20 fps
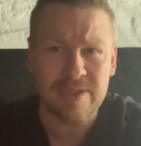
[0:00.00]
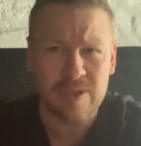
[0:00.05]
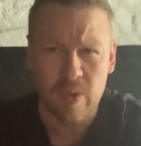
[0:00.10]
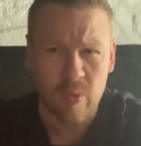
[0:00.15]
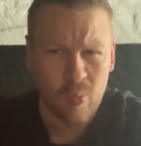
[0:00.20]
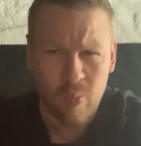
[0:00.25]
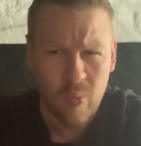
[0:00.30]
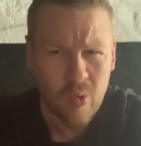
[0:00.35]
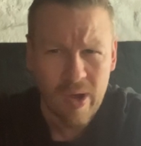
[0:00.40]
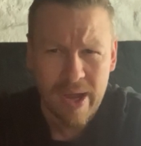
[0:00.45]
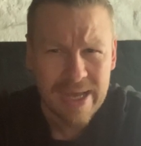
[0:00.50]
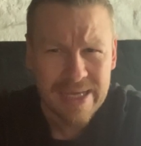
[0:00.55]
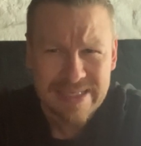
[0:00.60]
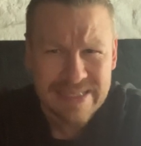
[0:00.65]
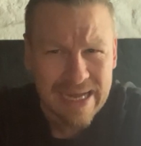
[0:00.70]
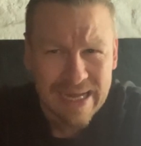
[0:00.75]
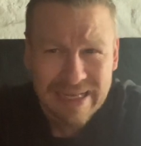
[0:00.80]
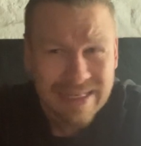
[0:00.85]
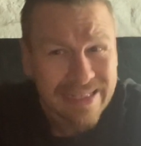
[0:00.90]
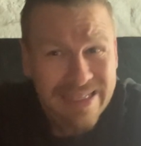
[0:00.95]
what
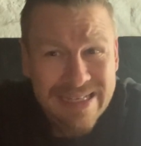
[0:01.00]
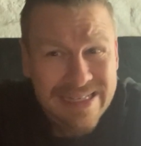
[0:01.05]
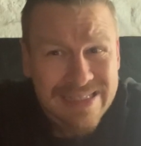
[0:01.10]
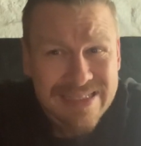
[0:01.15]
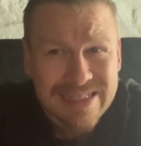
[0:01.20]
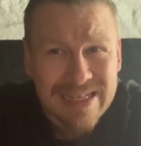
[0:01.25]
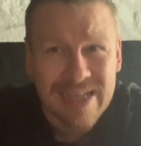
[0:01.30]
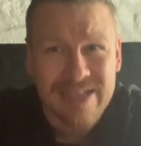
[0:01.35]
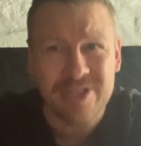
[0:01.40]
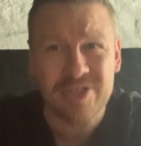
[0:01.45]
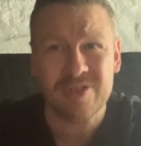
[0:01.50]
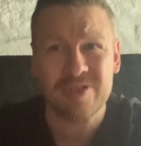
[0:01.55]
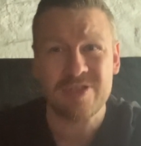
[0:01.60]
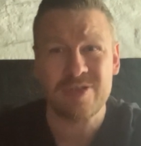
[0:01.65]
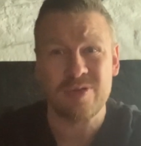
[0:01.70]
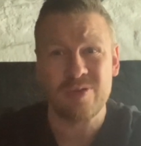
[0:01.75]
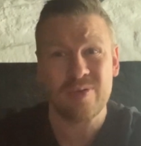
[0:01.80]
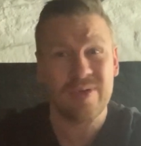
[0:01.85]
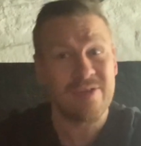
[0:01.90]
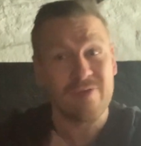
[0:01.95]
exactly is
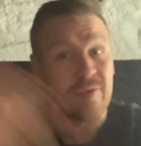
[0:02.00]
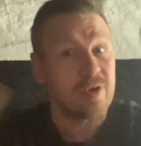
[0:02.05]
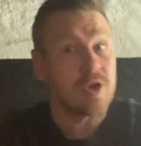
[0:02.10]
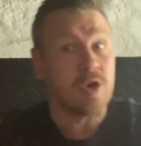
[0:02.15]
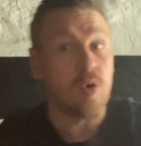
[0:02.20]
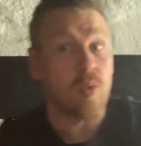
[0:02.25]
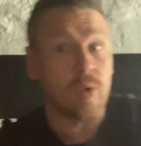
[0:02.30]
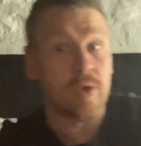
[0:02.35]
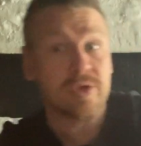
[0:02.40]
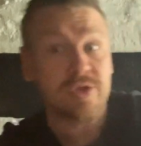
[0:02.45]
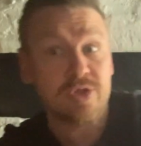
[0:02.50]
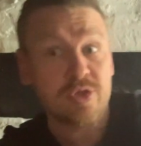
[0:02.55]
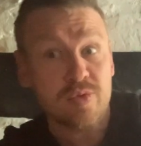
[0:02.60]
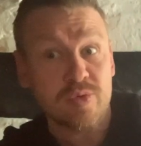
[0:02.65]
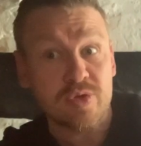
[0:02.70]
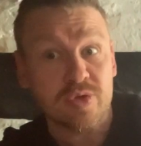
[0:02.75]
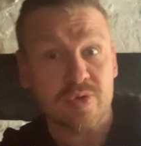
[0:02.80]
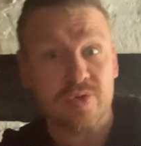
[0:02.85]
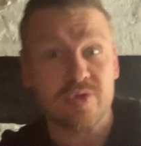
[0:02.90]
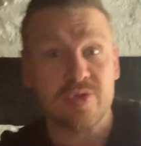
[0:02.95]
taijutsu if we know what
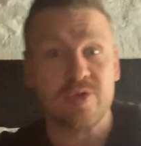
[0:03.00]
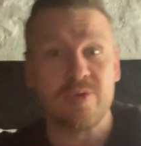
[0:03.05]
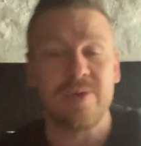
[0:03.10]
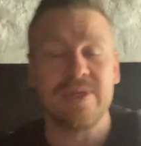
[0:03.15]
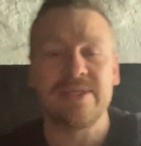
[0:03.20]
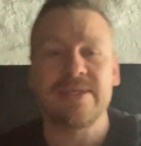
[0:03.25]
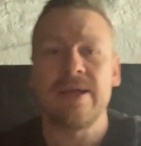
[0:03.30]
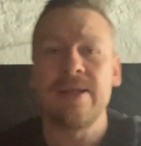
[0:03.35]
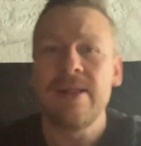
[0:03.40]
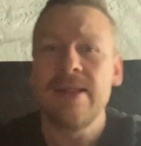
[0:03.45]
jujutsu is?